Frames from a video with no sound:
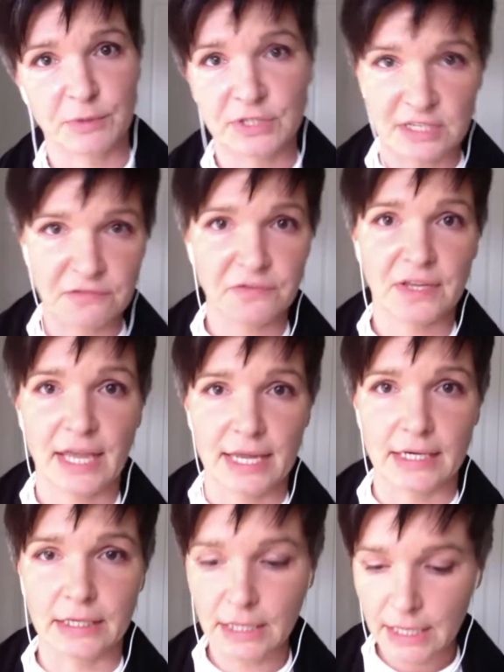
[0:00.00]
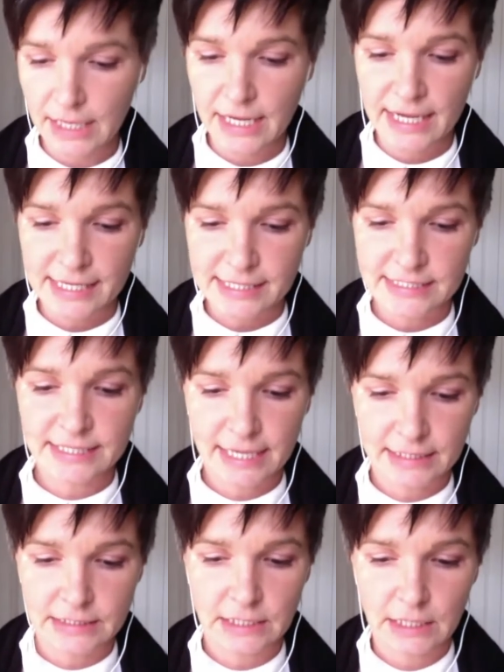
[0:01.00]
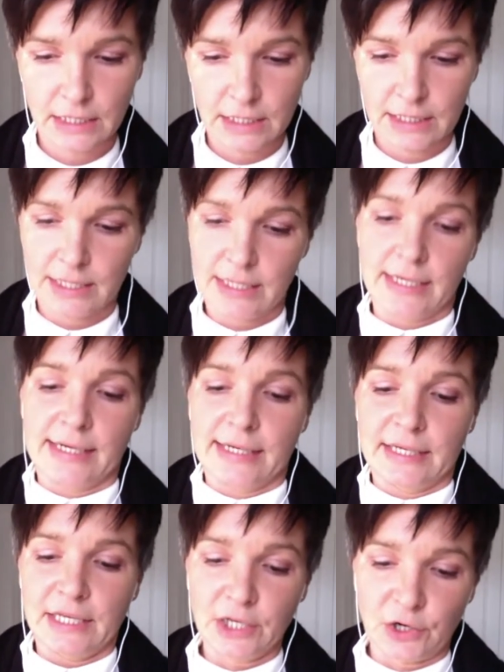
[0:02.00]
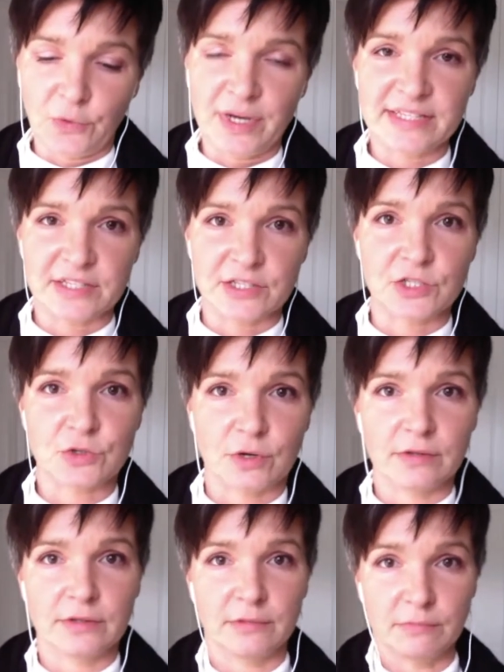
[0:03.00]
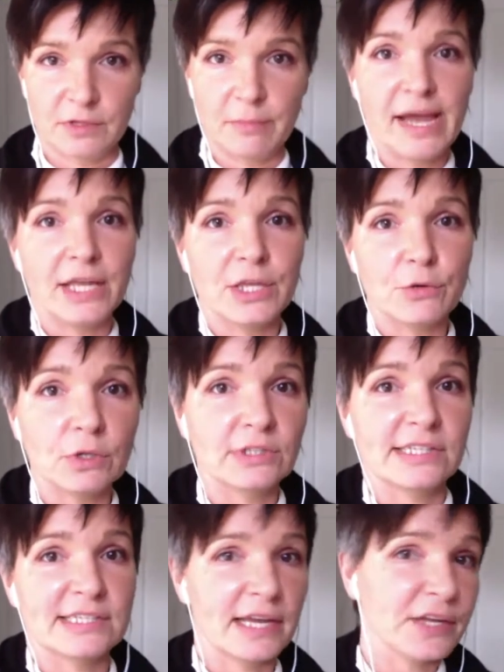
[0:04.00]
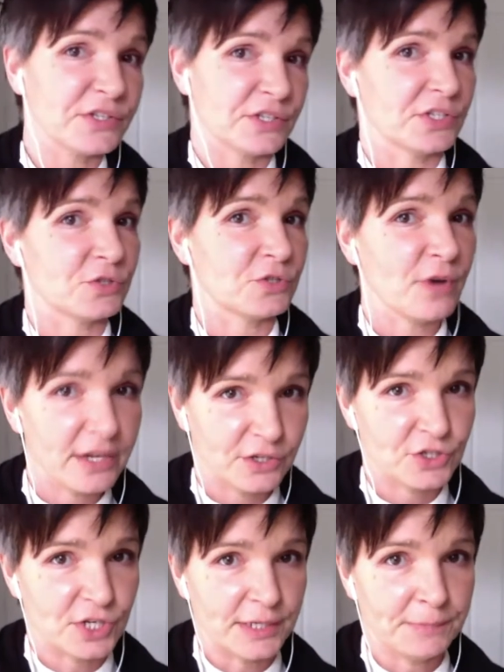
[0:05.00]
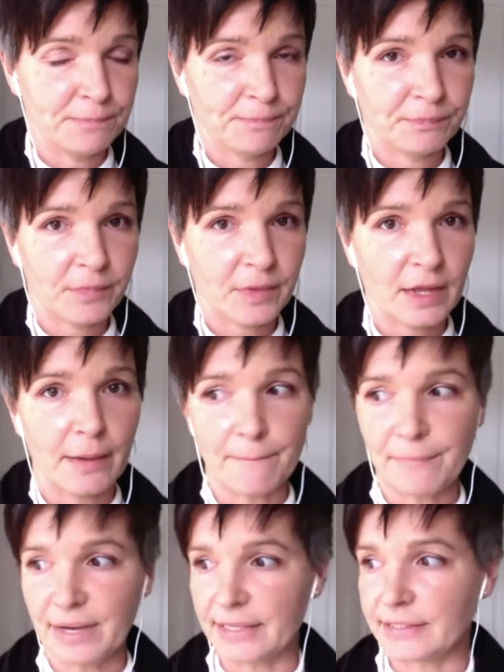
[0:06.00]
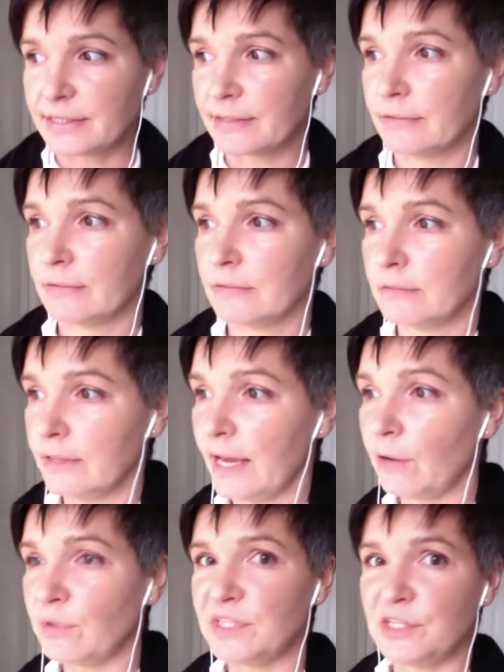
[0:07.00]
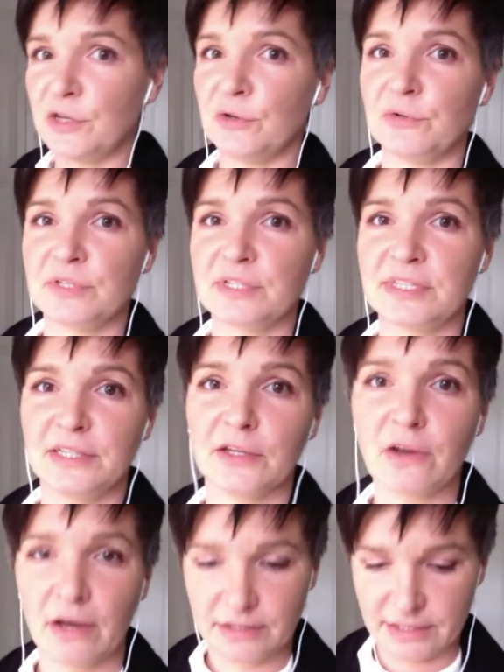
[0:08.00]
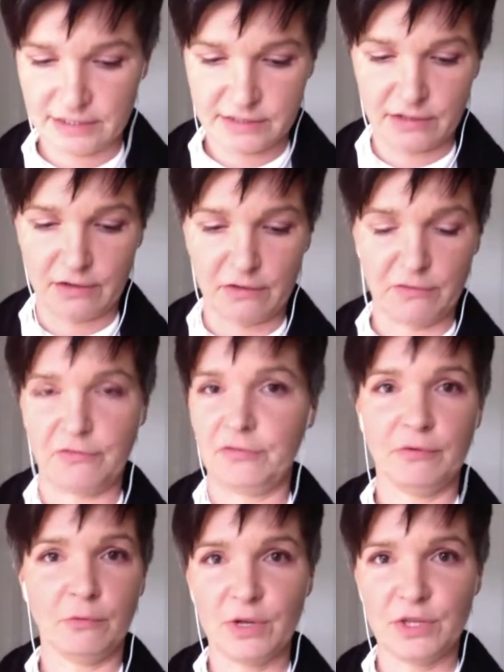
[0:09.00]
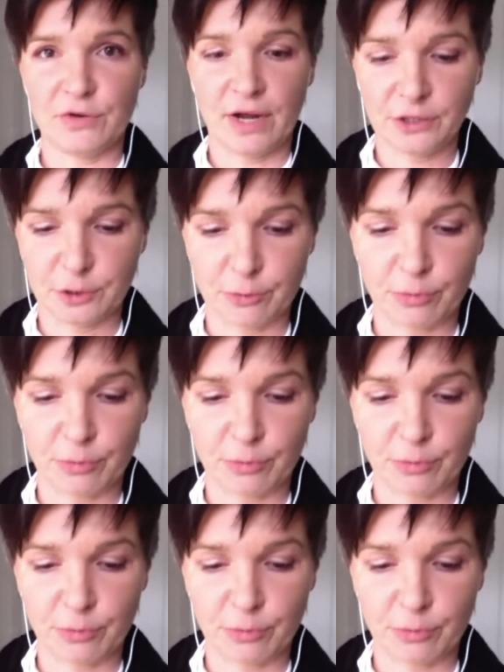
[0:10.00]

you know, it's a manual, let's say it's a strategy, but how it's used in the context of when you're under pressure, uh, when you got to talk to people in real